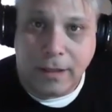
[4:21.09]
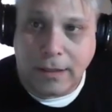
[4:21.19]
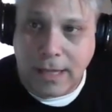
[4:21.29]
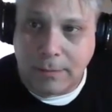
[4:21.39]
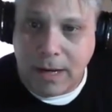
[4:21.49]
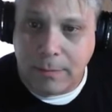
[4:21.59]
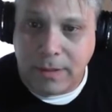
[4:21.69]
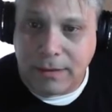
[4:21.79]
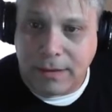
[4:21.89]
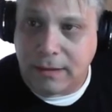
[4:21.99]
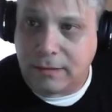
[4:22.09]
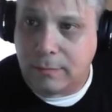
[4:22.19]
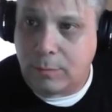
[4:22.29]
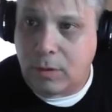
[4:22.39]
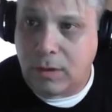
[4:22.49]
That may be thanks
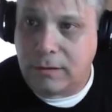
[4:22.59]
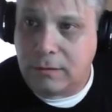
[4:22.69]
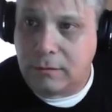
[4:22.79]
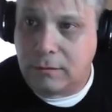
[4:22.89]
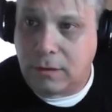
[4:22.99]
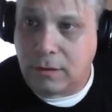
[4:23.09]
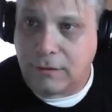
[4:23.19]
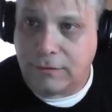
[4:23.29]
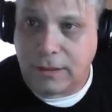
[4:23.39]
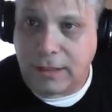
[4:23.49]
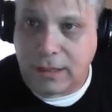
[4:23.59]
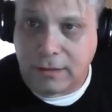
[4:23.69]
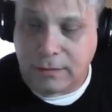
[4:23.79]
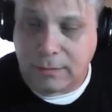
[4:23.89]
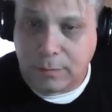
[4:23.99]
in part to our, our friend
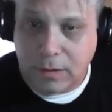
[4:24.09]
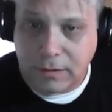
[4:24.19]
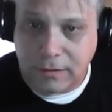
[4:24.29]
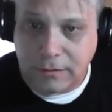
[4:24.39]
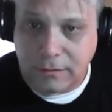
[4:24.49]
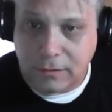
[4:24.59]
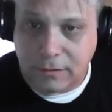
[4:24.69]
Allison followed into it,